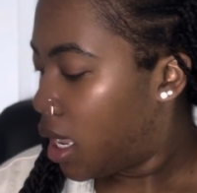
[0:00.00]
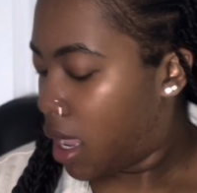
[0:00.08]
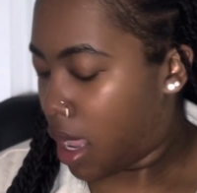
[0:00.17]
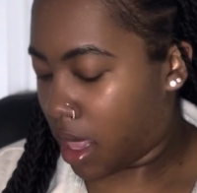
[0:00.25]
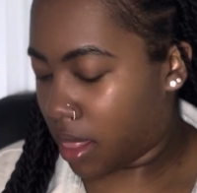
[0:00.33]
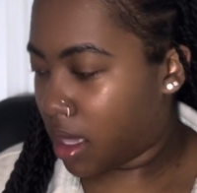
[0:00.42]

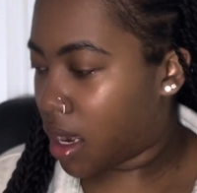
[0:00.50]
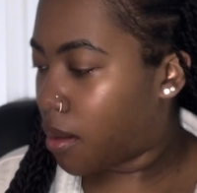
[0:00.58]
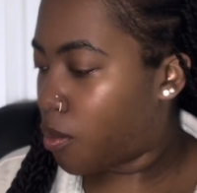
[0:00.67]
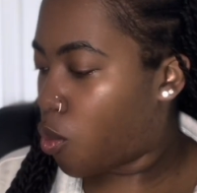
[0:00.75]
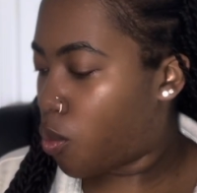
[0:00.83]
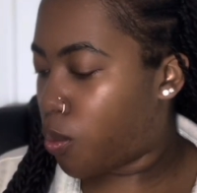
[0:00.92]
And then
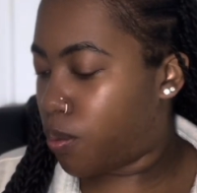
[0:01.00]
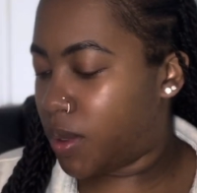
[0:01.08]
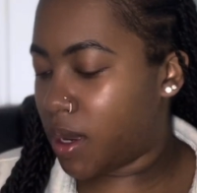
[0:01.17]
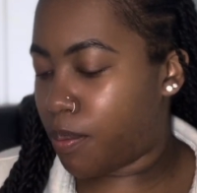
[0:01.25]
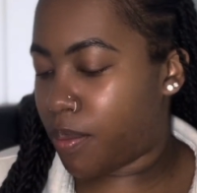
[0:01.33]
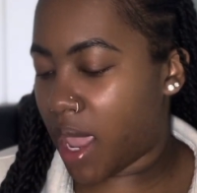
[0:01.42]
I'm
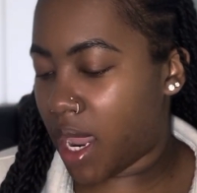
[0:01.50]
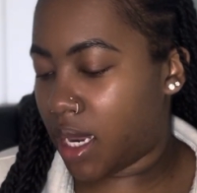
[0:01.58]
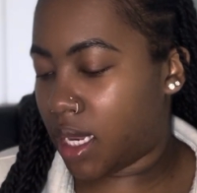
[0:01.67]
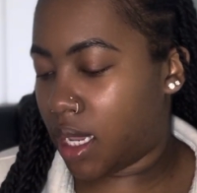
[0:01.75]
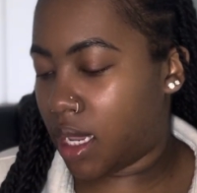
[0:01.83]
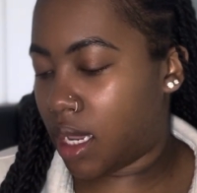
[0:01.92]

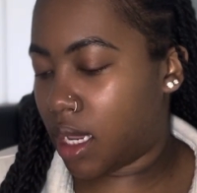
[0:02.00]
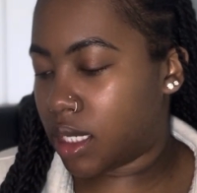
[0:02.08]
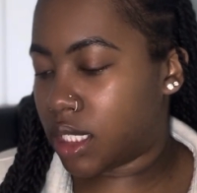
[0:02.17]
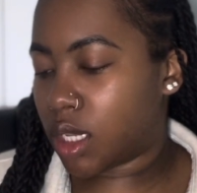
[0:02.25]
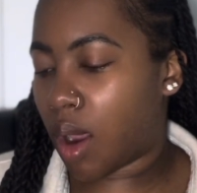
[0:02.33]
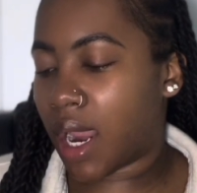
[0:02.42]
debating,
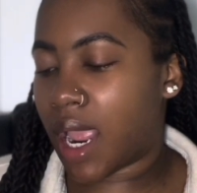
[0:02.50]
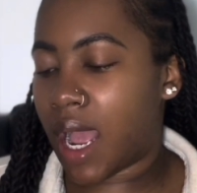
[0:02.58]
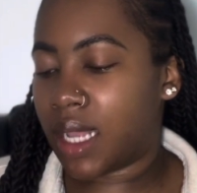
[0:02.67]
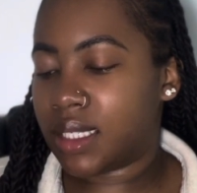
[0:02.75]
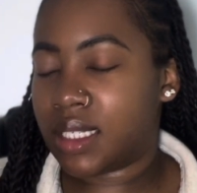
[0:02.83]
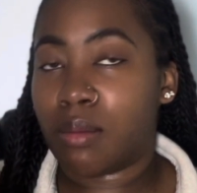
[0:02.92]
so I
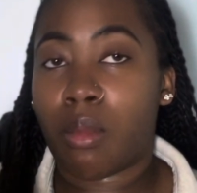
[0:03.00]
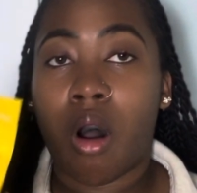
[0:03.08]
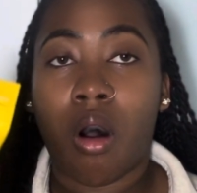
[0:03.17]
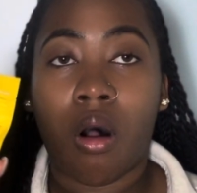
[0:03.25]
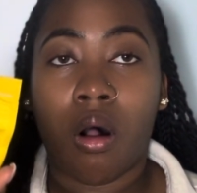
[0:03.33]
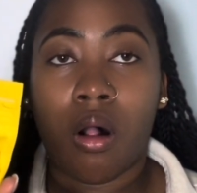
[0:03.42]
got some
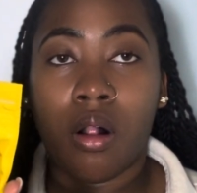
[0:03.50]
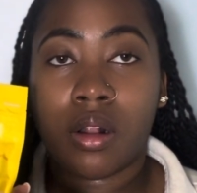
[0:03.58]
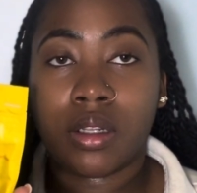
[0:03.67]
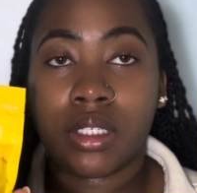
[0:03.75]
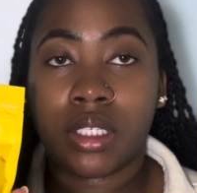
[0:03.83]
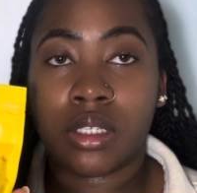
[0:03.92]

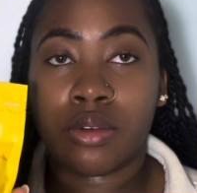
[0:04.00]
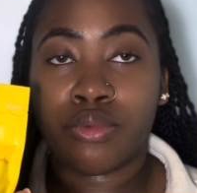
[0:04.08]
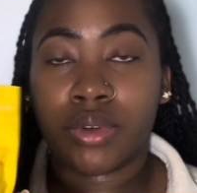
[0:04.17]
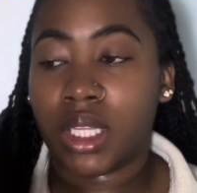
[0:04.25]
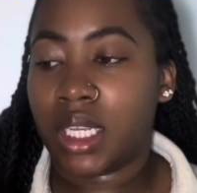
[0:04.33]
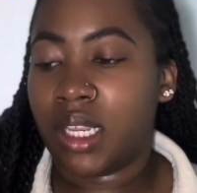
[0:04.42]
Halls
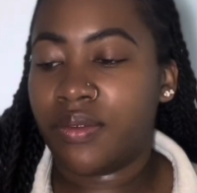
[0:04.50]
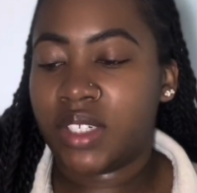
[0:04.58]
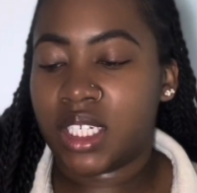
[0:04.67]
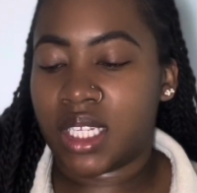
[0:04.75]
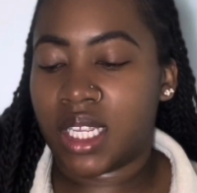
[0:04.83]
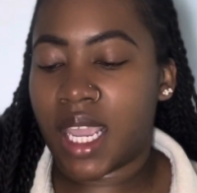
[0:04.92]
relief
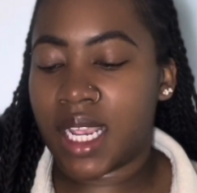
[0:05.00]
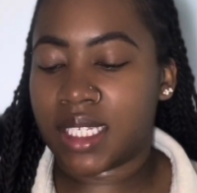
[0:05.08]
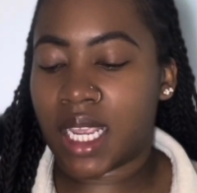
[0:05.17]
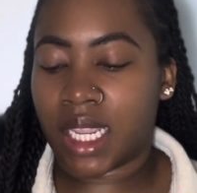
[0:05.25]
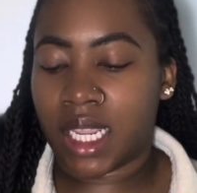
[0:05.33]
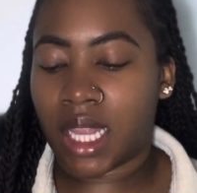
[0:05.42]
just in case
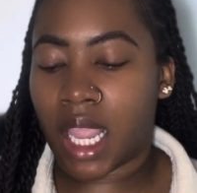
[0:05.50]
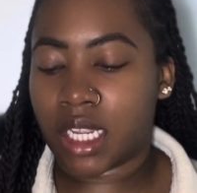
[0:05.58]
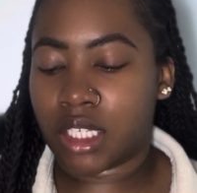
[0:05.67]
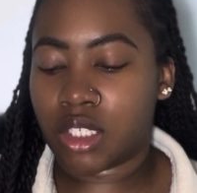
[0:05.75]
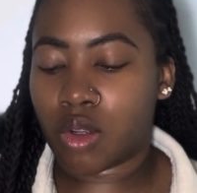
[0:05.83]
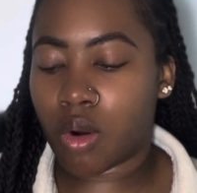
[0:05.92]
I get like a
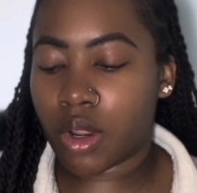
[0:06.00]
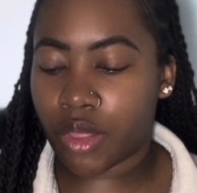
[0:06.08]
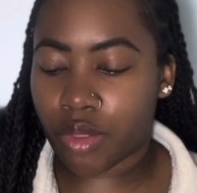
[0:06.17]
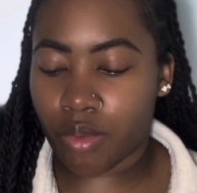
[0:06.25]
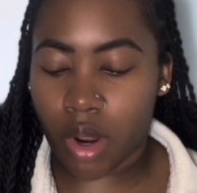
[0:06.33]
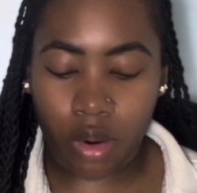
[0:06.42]
sore
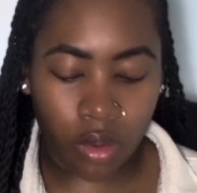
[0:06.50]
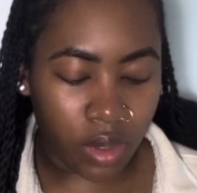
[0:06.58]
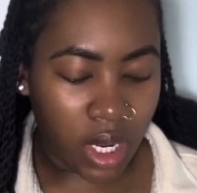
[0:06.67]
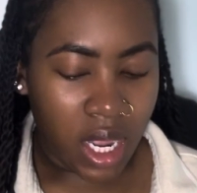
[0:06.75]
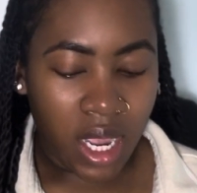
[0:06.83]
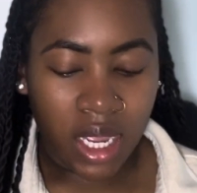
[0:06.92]
throat
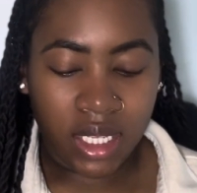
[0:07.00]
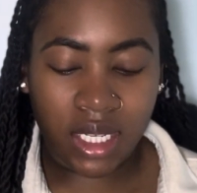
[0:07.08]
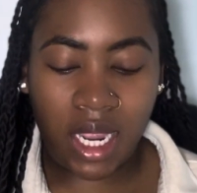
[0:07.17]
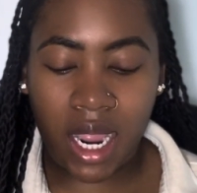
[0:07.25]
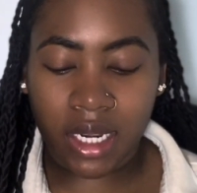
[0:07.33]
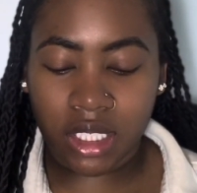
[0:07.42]
to
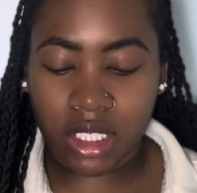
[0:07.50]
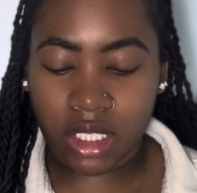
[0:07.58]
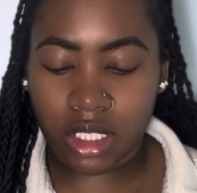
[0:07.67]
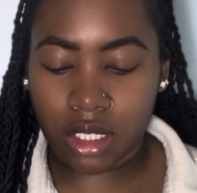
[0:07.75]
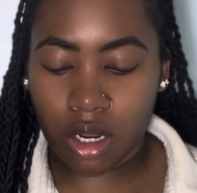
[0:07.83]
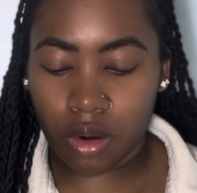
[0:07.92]
kind of
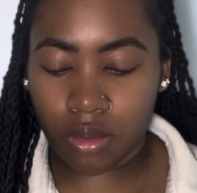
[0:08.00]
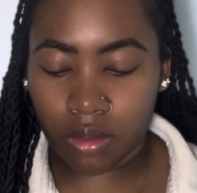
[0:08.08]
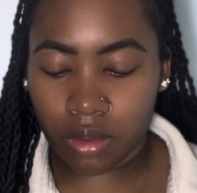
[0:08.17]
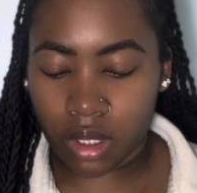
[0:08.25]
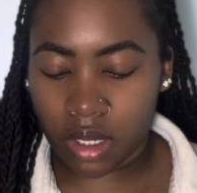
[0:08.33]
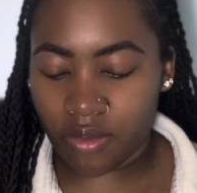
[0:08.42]
just, you know,
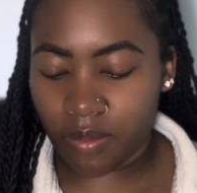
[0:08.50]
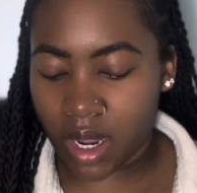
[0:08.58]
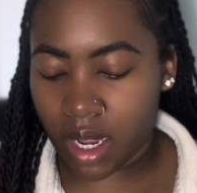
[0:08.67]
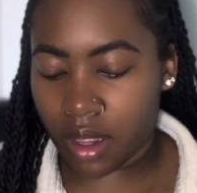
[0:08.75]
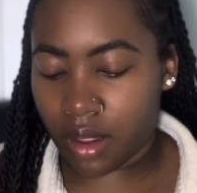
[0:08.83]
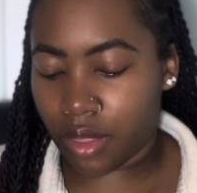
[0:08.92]
give
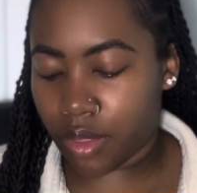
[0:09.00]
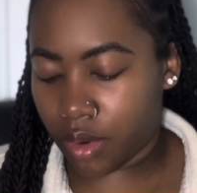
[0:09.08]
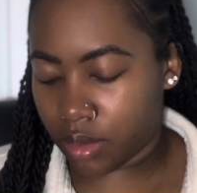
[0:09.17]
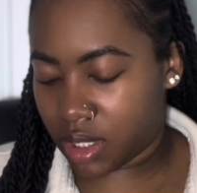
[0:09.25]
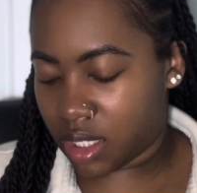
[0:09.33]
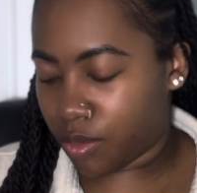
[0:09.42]
my
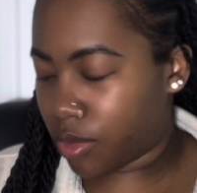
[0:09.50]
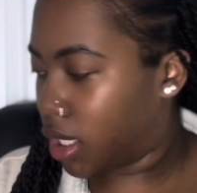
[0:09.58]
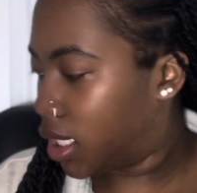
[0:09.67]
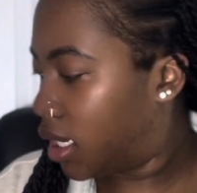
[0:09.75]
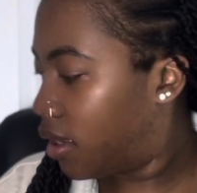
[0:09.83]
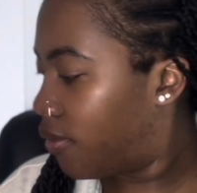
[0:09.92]
throat some
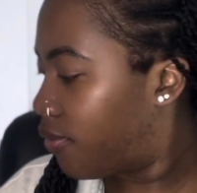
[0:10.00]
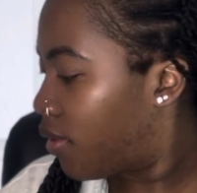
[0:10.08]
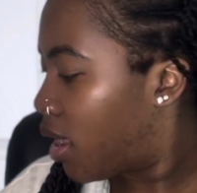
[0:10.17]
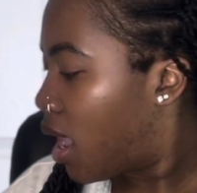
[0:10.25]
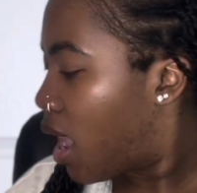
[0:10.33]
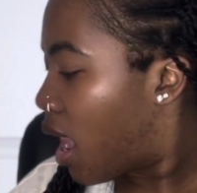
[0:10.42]

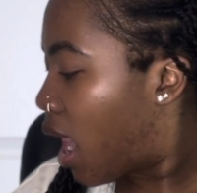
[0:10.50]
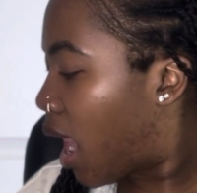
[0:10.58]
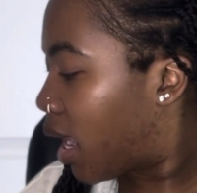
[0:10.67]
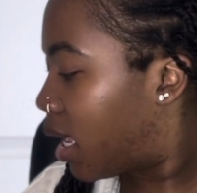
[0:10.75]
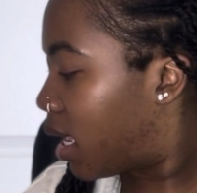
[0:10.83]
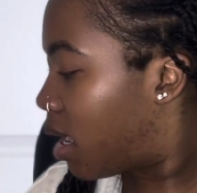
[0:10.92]
relief.
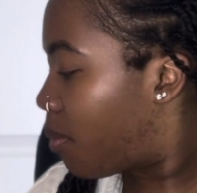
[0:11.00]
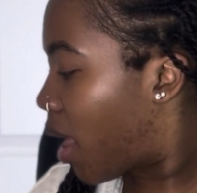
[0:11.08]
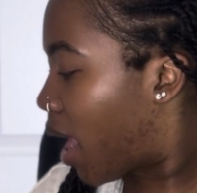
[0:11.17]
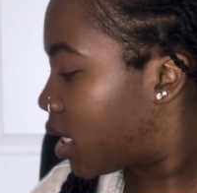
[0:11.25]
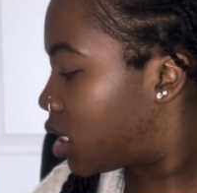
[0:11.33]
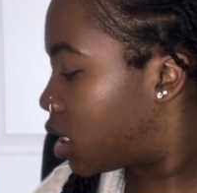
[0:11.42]
I am
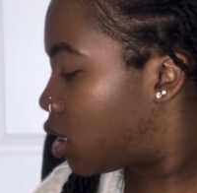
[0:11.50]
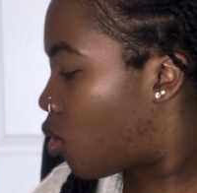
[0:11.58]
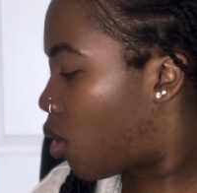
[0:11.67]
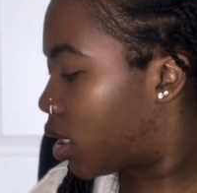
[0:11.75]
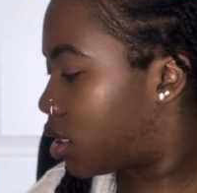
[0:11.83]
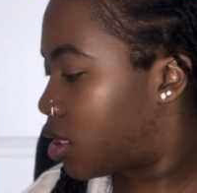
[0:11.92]
actually
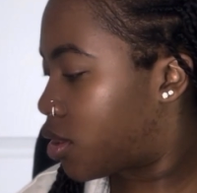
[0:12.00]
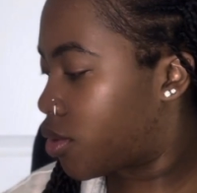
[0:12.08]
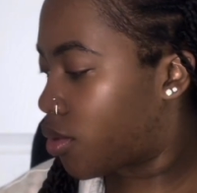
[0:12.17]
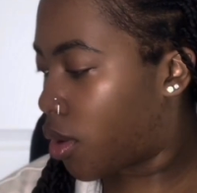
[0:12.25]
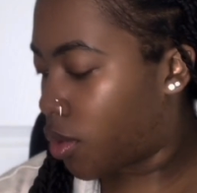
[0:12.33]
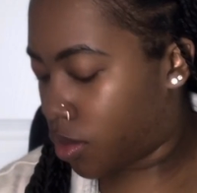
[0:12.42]
going to
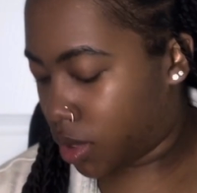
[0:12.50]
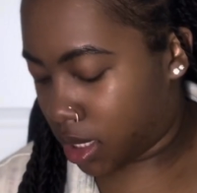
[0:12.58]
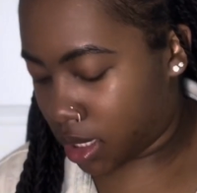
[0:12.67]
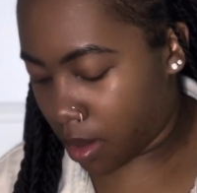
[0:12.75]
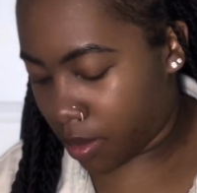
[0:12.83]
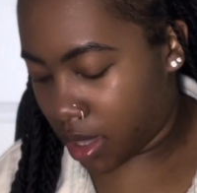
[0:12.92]
throw
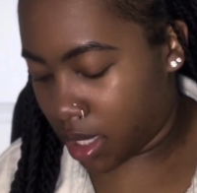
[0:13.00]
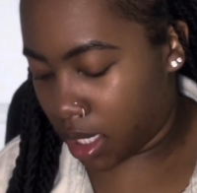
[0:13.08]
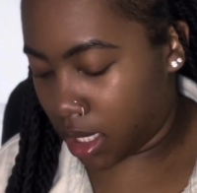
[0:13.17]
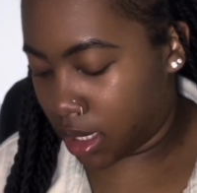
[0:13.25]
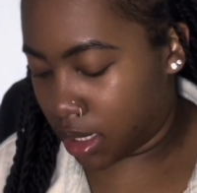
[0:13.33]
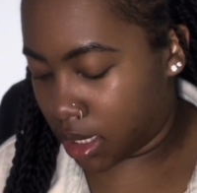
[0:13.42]
some of
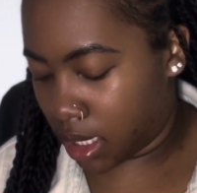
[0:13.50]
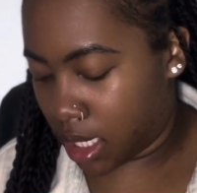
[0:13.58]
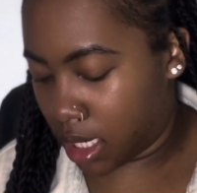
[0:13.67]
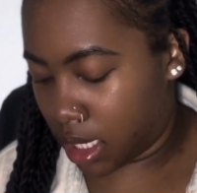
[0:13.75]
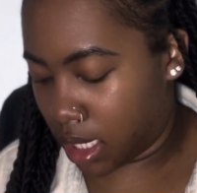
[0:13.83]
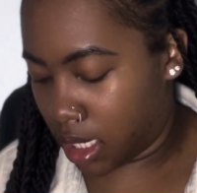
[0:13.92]
these
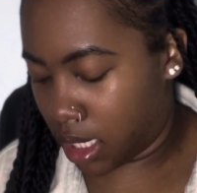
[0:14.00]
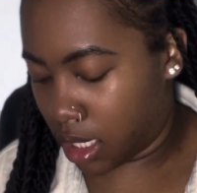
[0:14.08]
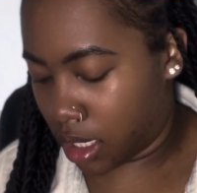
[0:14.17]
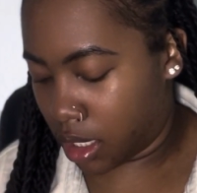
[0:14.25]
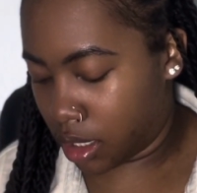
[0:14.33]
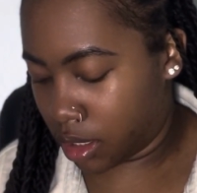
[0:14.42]
in
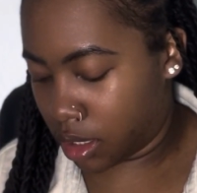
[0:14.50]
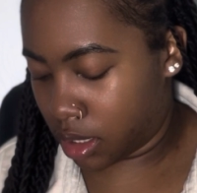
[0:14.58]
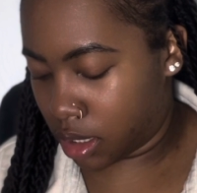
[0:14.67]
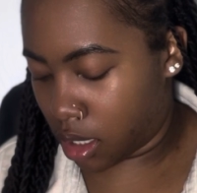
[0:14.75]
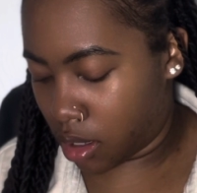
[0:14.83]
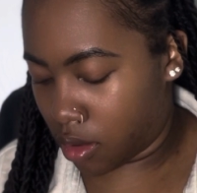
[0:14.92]
here
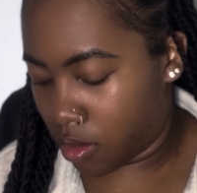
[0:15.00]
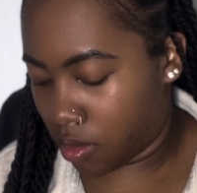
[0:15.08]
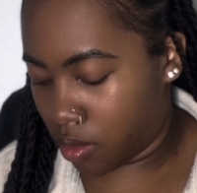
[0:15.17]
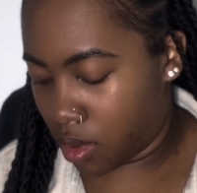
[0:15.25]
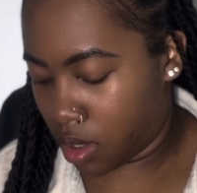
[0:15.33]
so